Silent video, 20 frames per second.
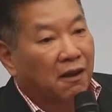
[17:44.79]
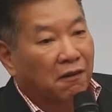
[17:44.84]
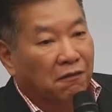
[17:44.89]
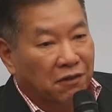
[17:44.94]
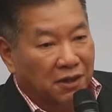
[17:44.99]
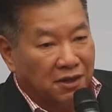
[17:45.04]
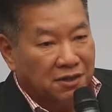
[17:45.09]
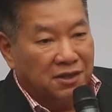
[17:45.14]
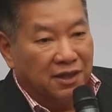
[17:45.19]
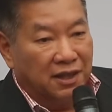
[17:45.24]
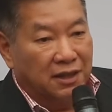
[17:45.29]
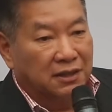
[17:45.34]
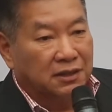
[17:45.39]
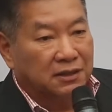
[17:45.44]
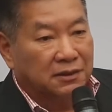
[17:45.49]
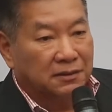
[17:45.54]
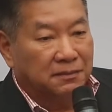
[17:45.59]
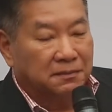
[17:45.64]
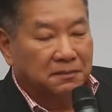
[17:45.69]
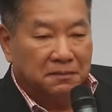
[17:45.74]
First
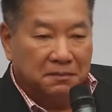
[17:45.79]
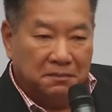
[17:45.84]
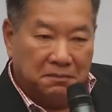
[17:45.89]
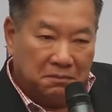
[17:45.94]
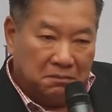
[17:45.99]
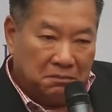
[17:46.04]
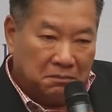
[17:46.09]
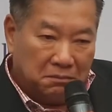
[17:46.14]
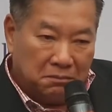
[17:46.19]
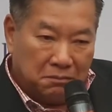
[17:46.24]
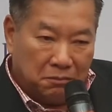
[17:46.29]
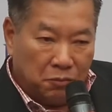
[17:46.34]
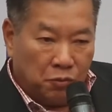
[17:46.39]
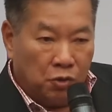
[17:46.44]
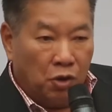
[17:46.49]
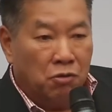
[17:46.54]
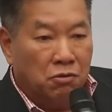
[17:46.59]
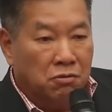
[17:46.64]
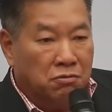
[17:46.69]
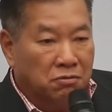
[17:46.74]
year,
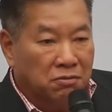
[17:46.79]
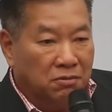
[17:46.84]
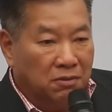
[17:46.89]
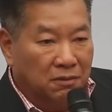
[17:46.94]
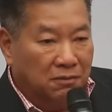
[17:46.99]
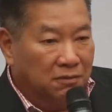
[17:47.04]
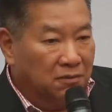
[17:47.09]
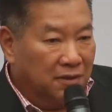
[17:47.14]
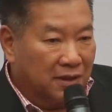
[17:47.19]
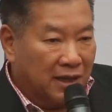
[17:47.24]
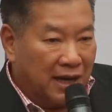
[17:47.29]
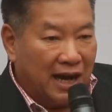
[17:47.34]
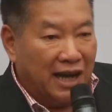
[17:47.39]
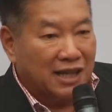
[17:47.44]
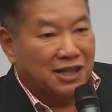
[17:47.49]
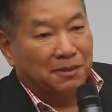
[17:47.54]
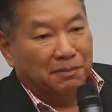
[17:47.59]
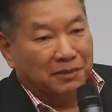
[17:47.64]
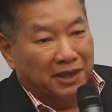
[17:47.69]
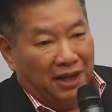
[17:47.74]
no
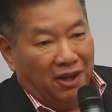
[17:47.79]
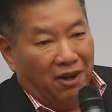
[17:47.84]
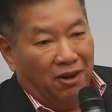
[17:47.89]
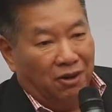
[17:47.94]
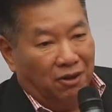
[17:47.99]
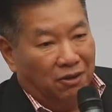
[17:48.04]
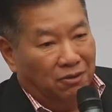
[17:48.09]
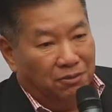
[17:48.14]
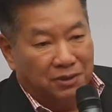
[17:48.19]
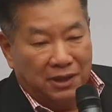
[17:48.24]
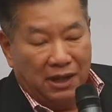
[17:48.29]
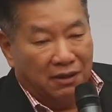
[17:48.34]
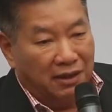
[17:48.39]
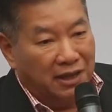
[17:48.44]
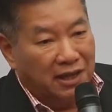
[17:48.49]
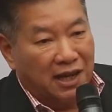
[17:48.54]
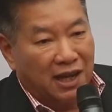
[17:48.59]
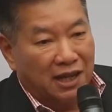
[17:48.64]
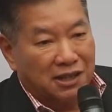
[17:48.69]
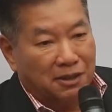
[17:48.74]
customer at all, without
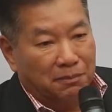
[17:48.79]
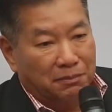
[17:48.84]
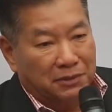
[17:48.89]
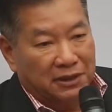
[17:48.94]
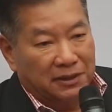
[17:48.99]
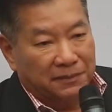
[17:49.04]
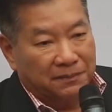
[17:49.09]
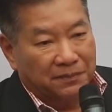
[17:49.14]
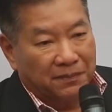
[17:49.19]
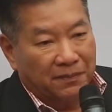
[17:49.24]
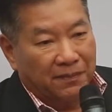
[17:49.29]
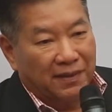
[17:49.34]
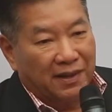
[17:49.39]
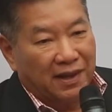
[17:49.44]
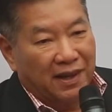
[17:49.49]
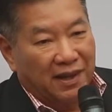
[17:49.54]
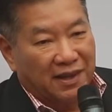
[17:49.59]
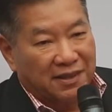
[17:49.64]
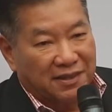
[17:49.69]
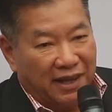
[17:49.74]
any customer.
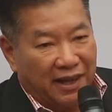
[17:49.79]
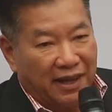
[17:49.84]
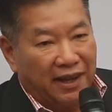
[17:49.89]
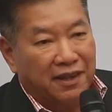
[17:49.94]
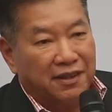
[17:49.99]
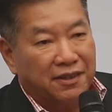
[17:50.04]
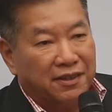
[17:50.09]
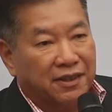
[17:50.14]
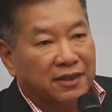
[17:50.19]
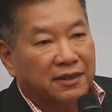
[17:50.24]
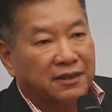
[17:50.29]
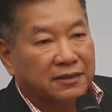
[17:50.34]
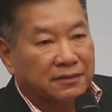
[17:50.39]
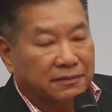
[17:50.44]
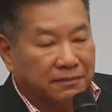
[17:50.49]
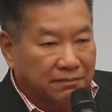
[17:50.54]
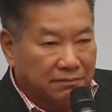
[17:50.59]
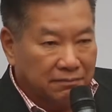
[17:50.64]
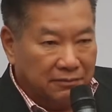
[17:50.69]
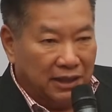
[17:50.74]
Second year,
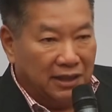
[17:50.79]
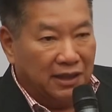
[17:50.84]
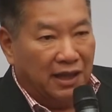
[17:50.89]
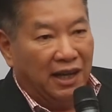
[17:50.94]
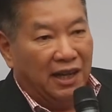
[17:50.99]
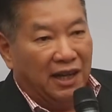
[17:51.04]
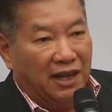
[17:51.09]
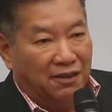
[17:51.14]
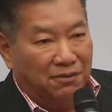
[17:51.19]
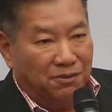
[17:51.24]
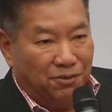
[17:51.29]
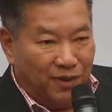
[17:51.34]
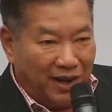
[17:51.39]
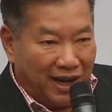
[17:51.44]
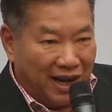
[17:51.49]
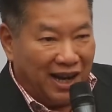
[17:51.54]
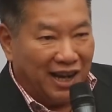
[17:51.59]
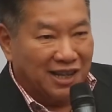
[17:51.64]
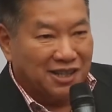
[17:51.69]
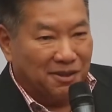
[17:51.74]
then I have
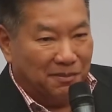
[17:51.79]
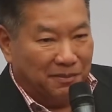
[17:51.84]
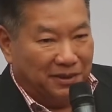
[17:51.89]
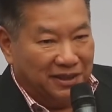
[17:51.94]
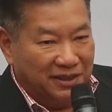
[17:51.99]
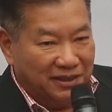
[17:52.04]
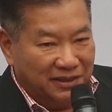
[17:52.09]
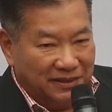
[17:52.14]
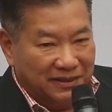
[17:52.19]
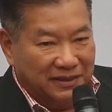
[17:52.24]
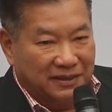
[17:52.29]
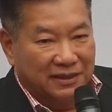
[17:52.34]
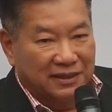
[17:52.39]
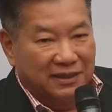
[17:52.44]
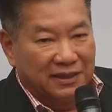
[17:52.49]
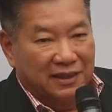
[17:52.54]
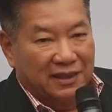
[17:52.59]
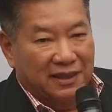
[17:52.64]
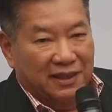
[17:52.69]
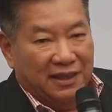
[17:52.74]
one customer.
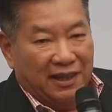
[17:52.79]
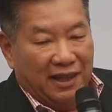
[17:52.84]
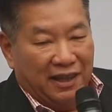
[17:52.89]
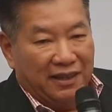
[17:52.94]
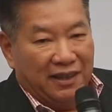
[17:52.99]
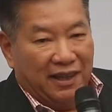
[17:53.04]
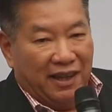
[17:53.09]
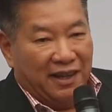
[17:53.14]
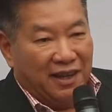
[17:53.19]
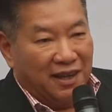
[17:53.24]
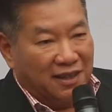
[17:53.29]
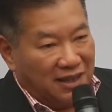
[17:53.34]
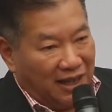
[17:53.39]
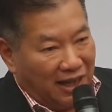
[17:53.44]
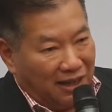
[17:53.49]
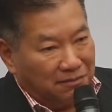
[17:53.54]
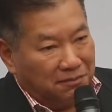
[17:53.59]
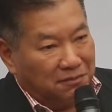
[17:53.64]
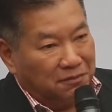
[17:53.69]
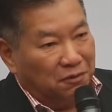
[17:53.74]
And at that
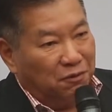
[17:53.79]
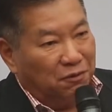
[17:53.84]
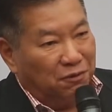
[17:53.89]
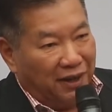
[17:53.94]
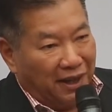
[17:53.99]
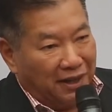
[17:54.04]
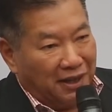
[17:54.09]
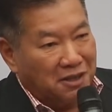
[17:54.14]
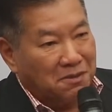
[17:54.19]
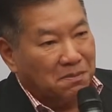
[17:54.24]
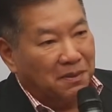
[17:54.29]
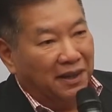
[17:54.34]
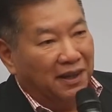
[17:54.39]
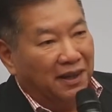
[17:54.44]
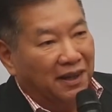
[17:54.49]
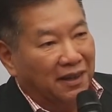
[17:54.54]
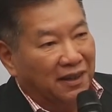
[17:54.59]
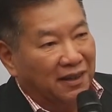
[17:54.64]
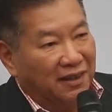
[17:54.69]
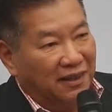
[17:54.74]
time, frankly
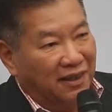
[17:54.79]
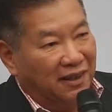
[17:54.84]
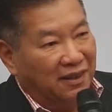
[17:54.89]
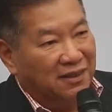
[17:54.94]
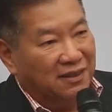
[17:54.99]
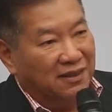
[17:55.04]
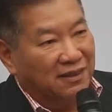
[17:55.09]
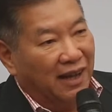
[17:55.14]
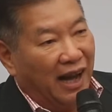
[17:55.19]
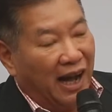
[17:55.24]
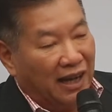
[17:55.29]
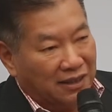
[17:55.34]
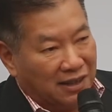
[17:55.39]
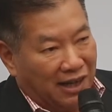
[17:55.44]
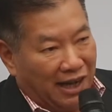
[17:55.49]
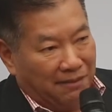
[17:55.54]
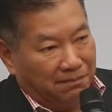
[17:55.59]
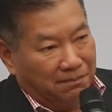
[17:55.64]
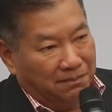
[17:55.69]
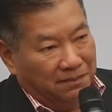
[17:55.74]
speaking, it's hard
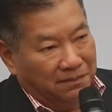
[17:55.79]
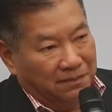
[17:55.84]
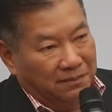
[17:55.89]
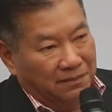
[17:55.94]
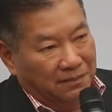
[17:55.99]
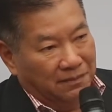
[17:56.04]
time.